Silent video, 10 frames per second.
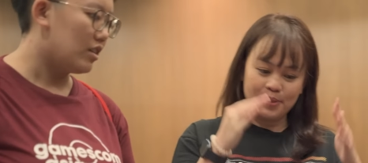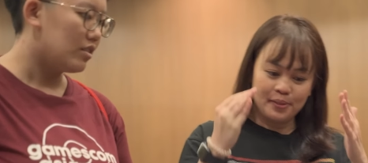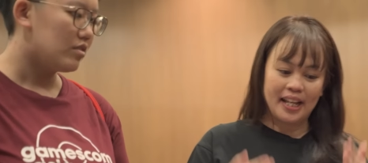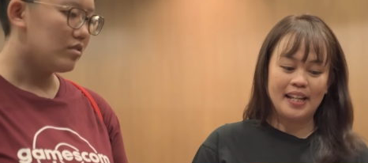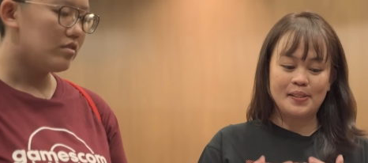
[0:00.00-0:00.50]
Speaker 1: you
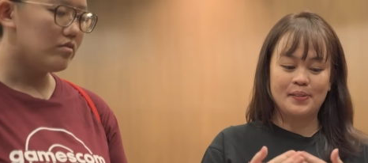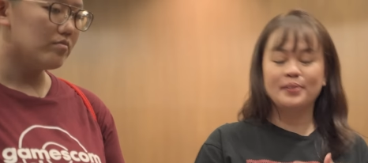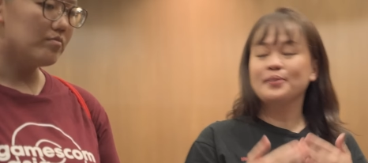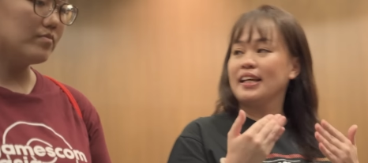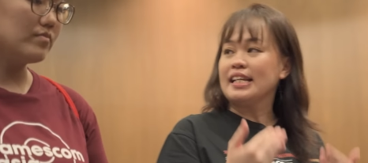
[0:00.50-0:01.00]
guys know
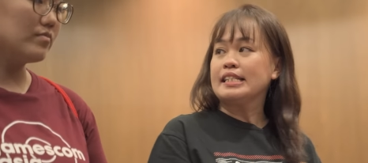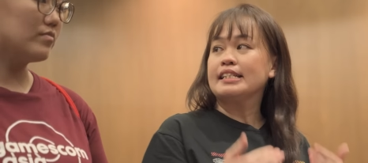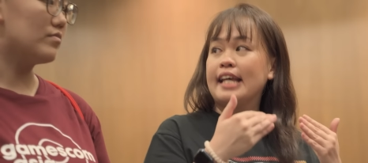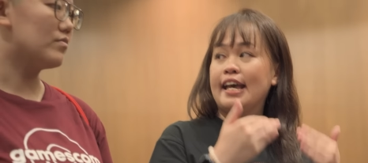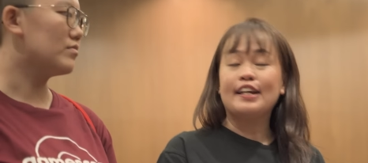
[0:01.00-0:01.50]
today is the
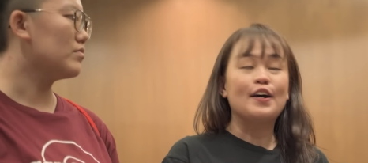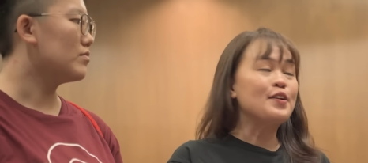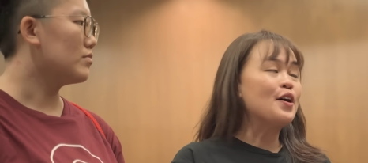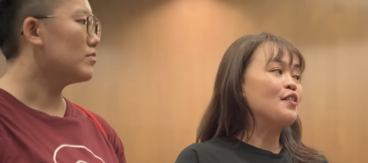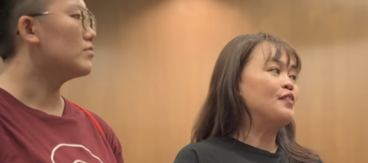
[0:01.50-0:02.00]
teardown
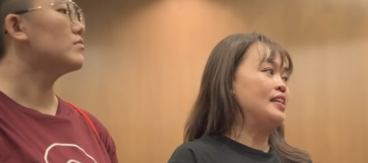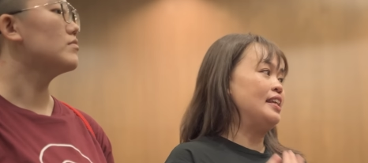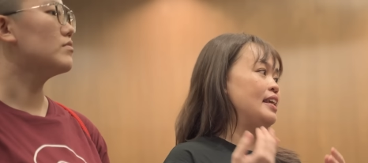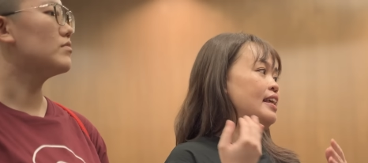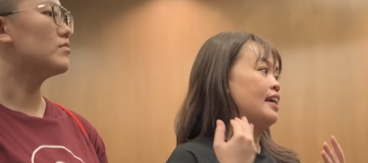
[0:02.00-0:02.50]
of
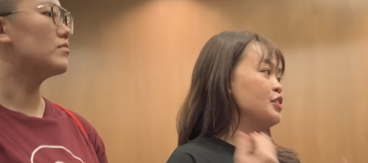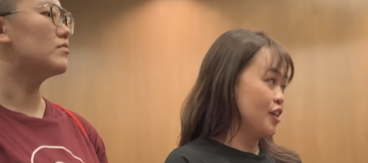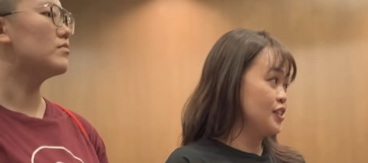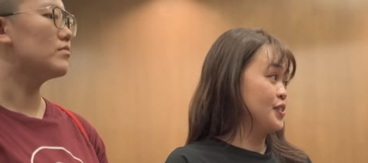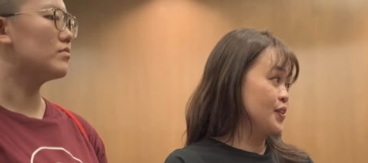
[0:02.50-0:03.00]
the
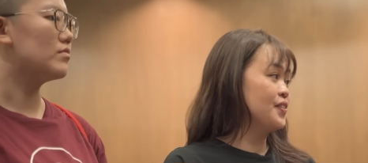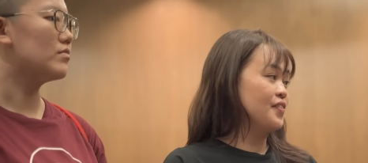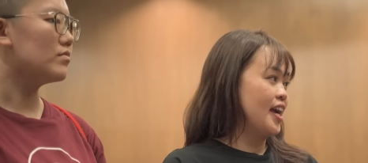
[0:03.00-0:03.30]
trade zone,